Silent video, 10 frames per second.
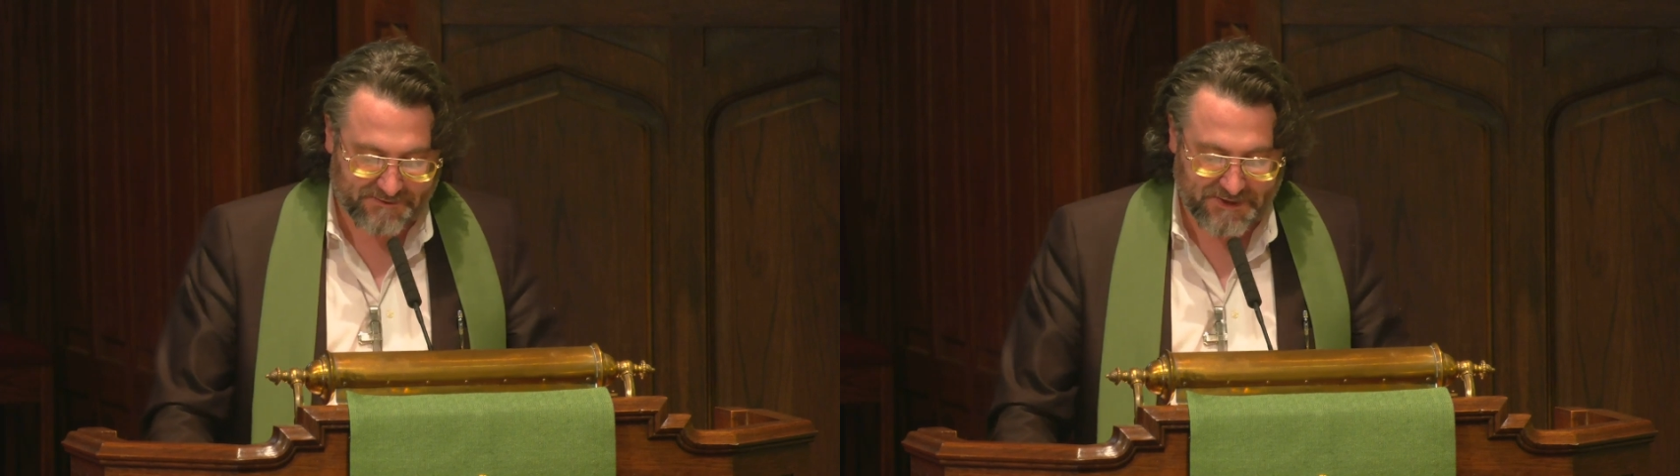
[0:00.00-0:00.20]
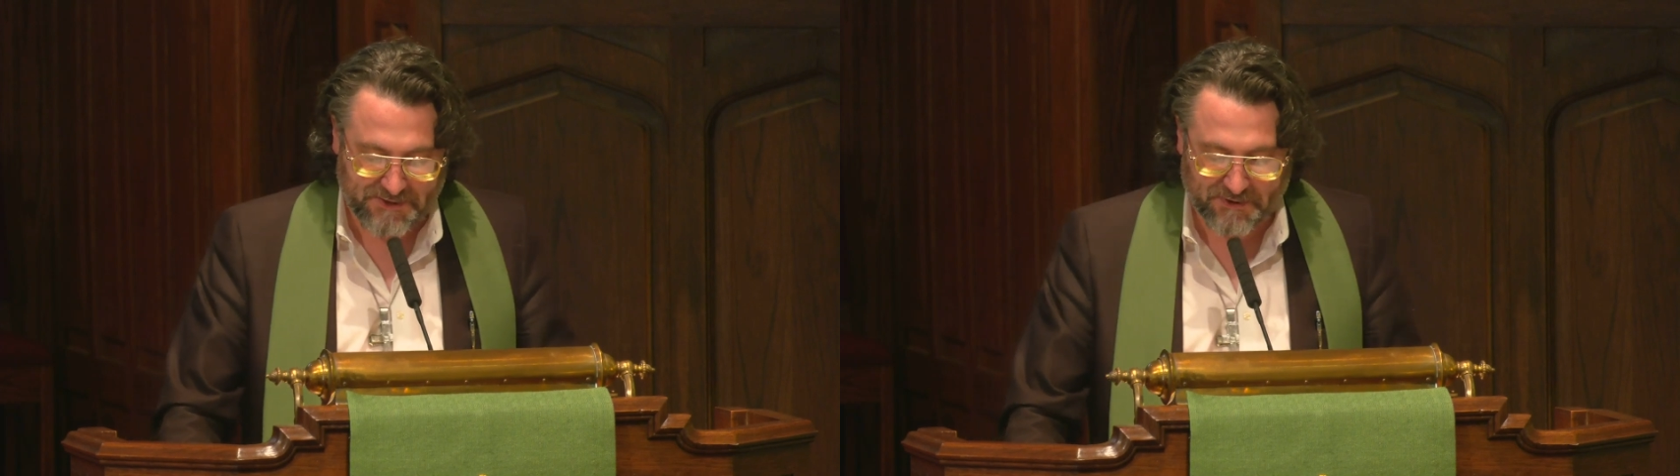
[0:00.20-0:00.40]

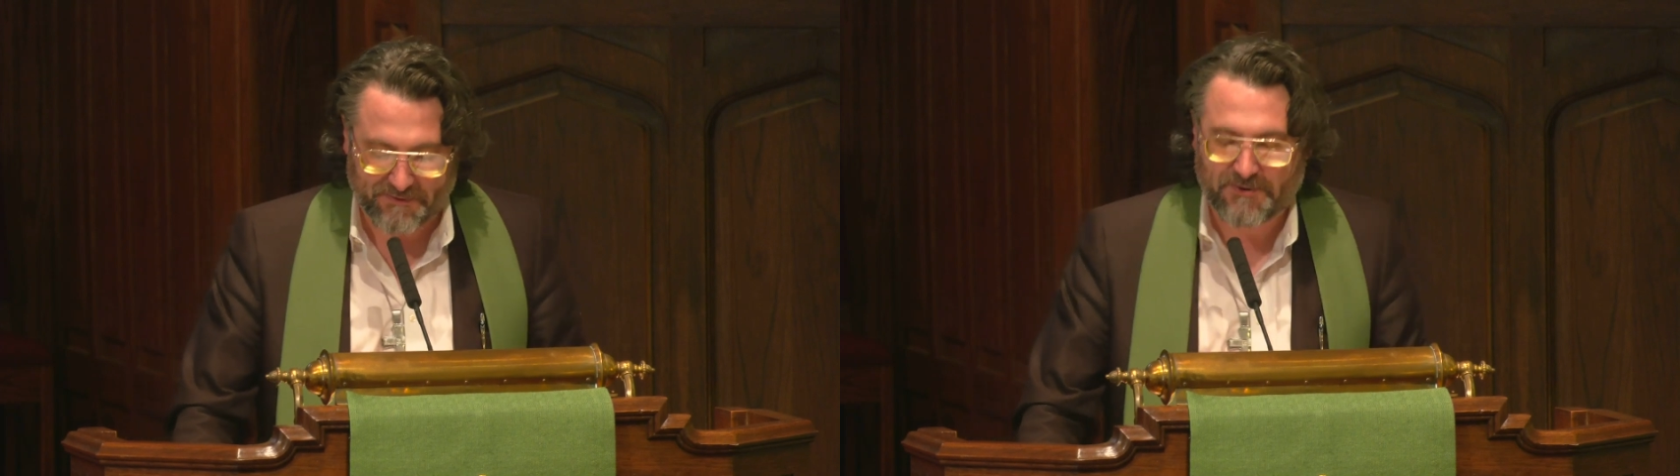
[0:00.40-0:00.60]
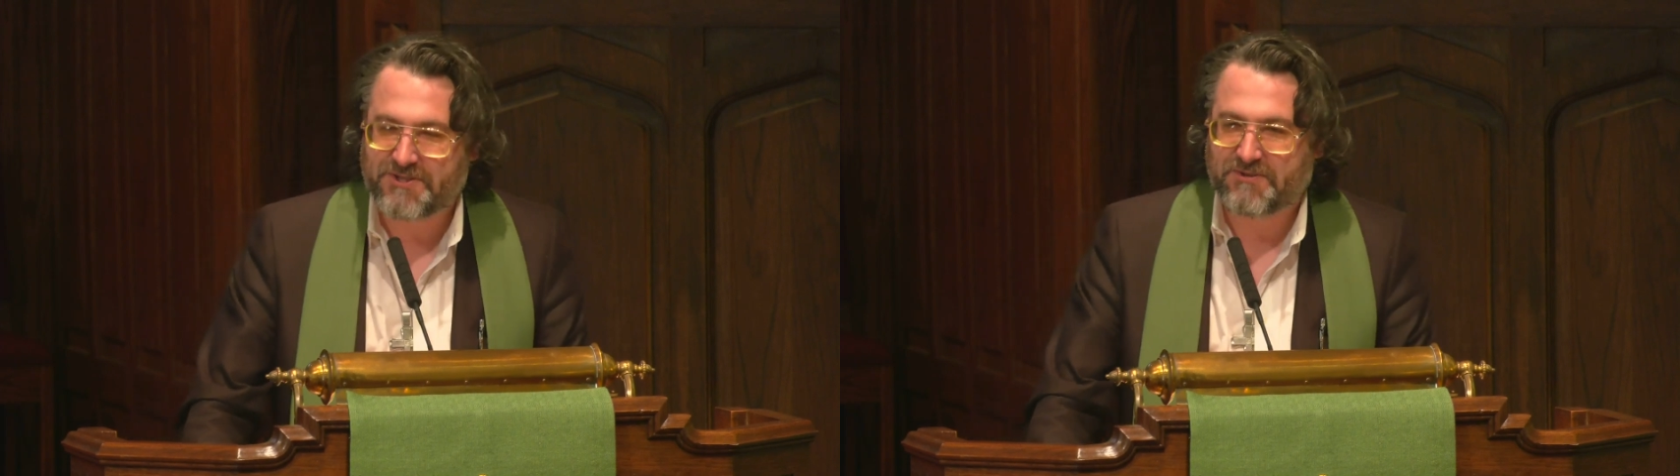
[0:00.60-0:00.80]
of a
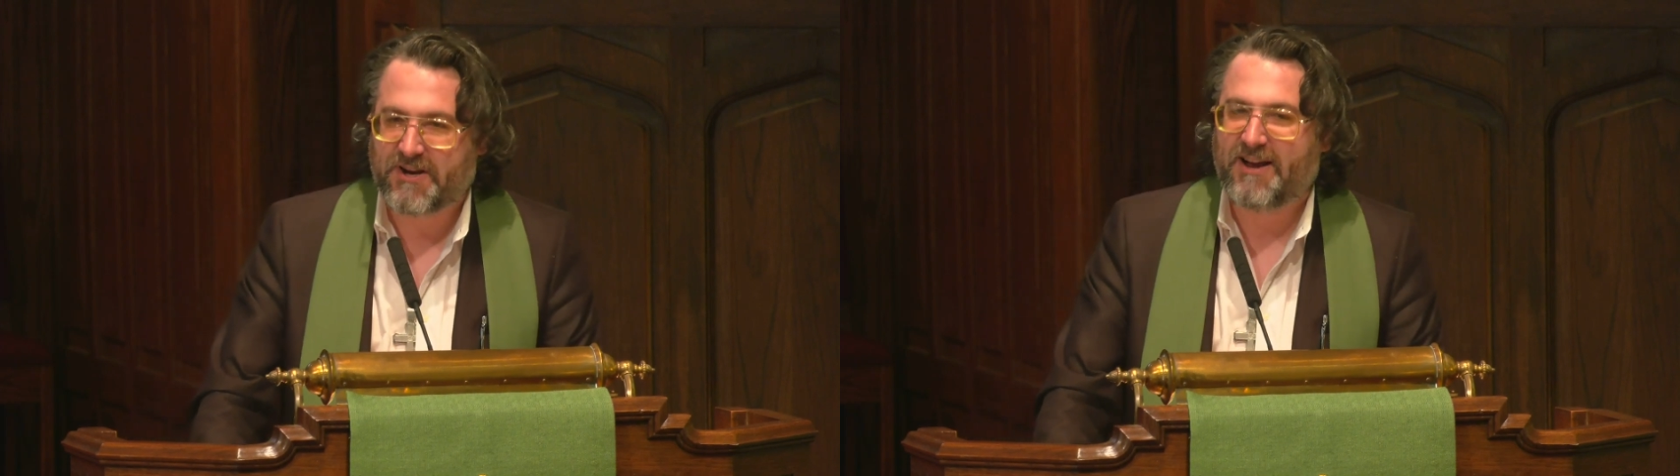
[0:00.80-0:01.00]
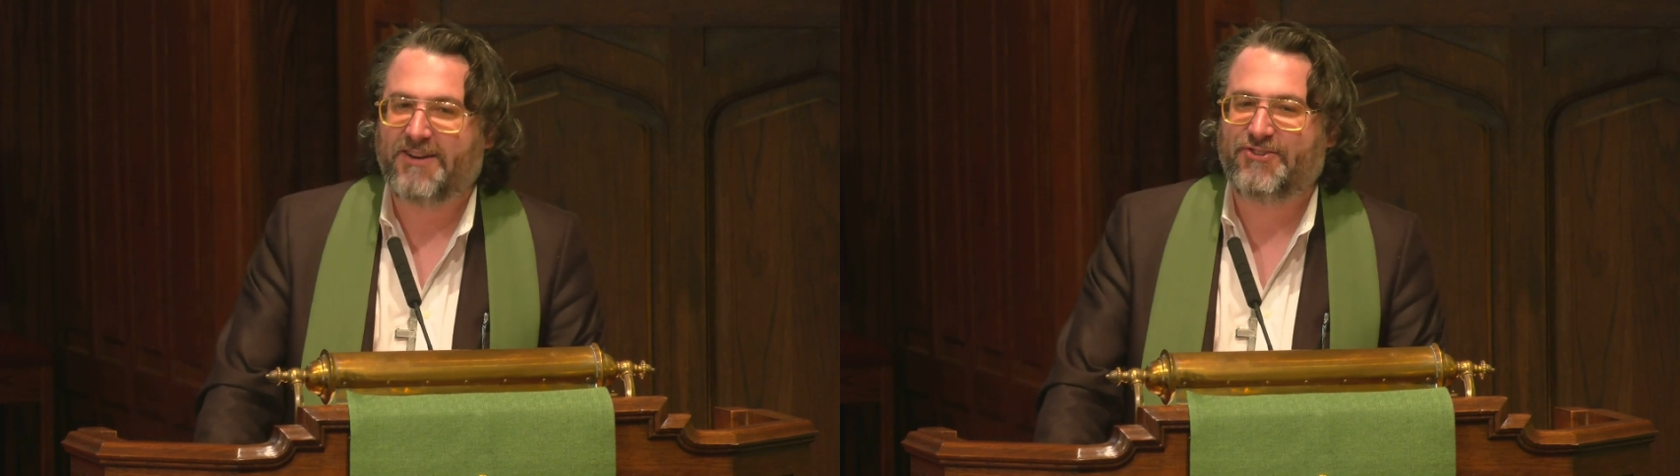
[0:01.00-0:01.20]
universal
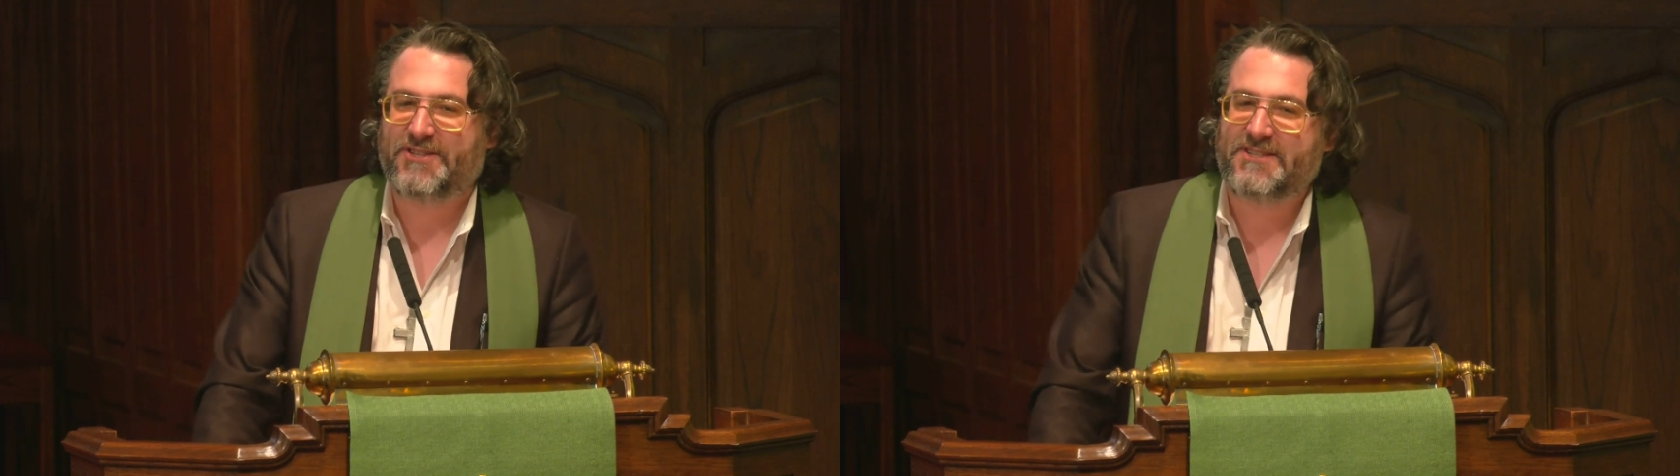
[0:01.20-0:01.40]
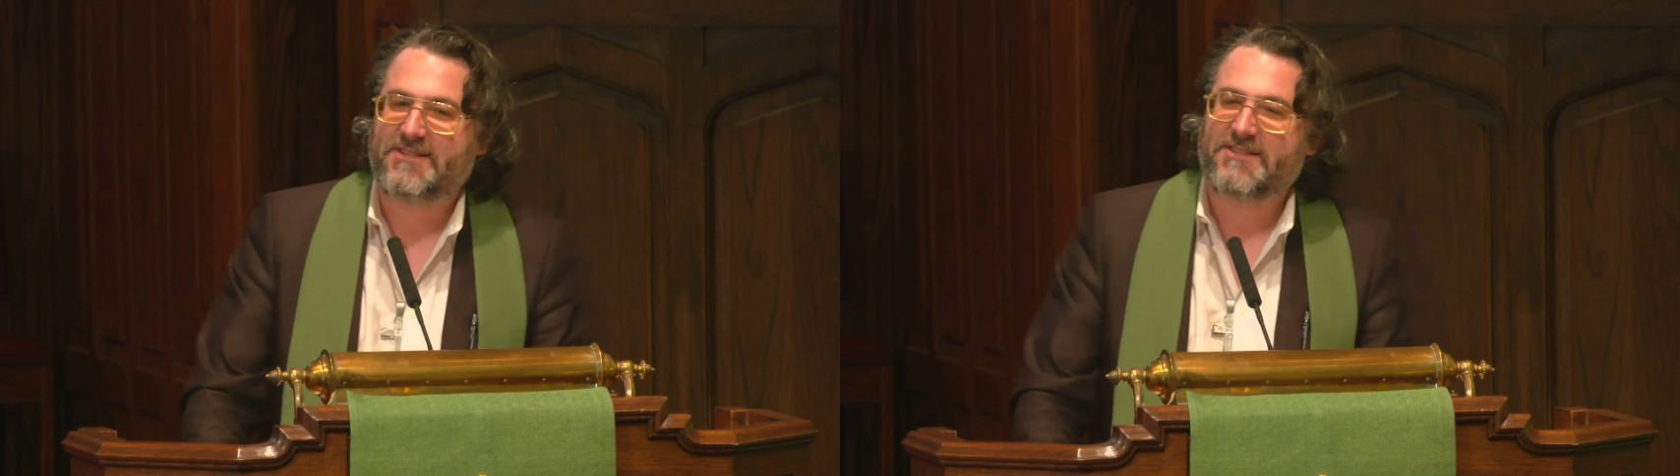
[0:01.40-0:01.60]

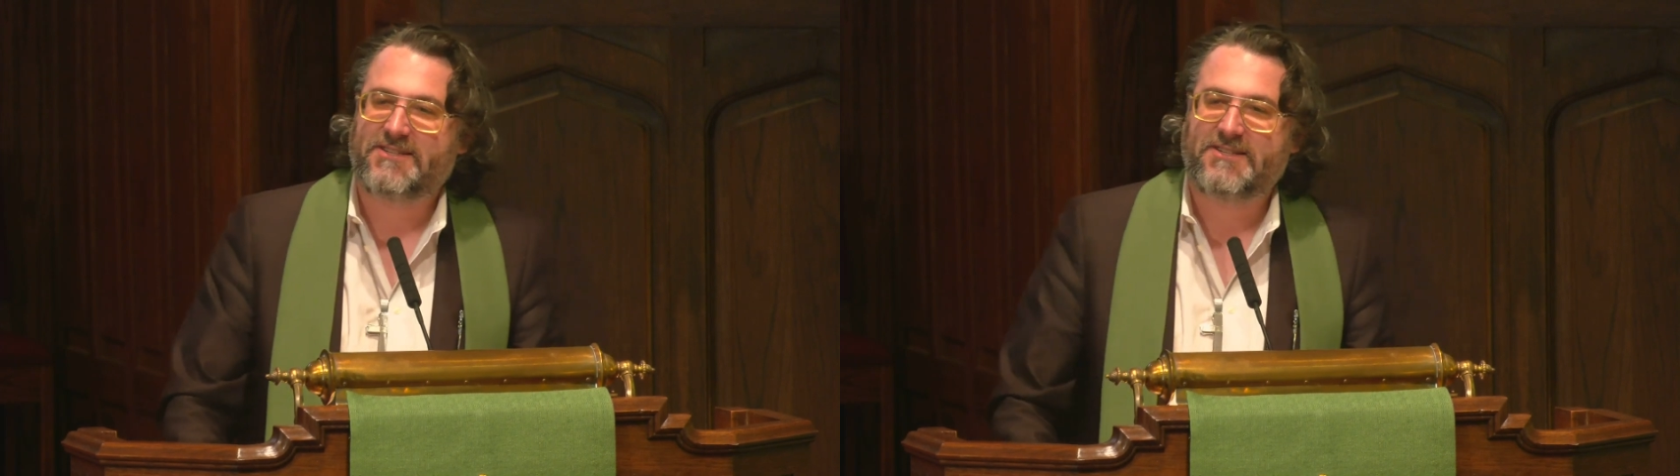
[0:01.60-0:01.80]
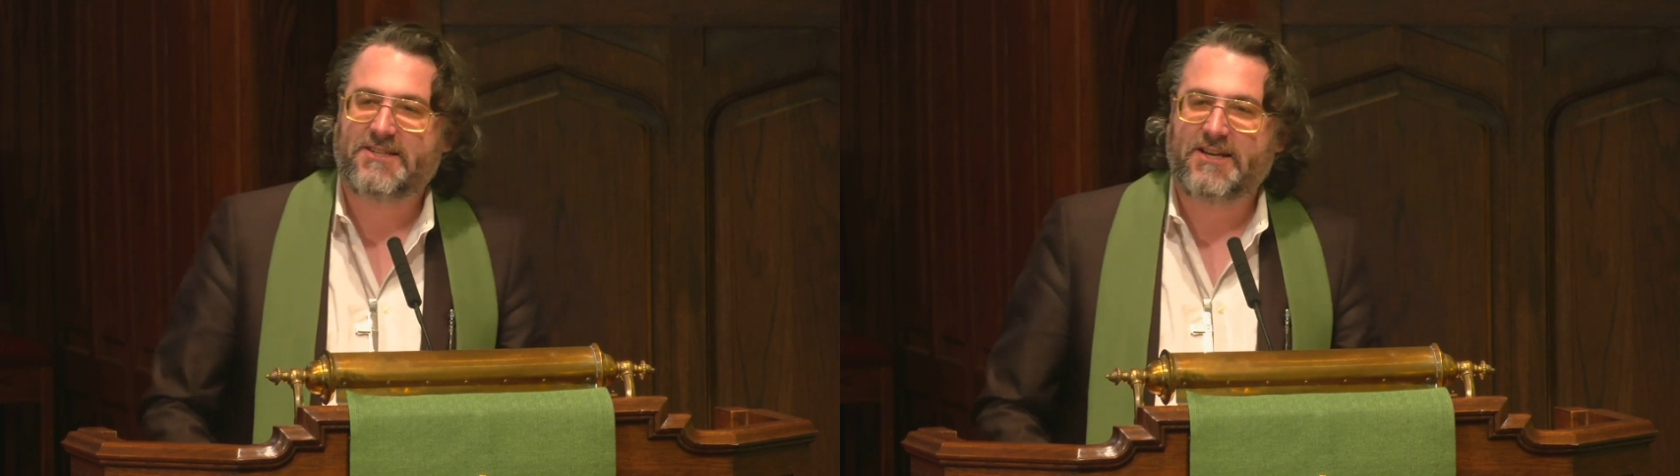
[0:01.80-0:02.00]

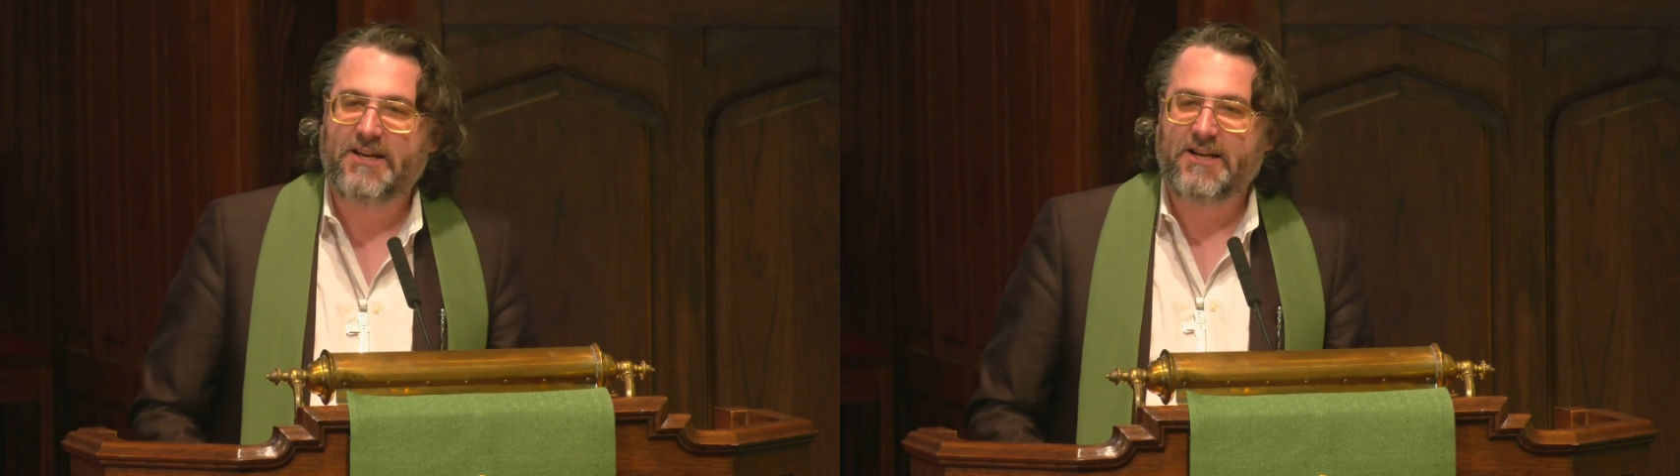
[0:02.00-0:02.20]
consciousness